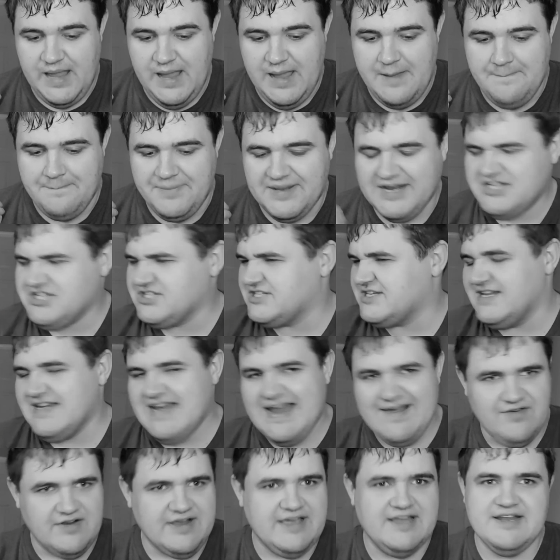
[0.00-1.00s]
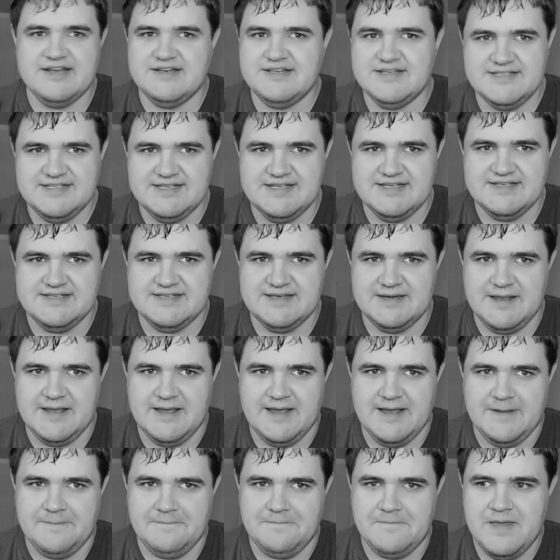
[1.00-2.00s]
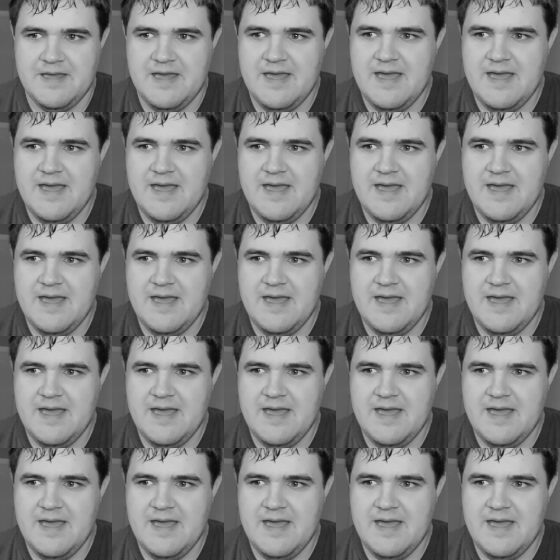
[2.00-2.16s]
but I just can never get into Citizen Kane.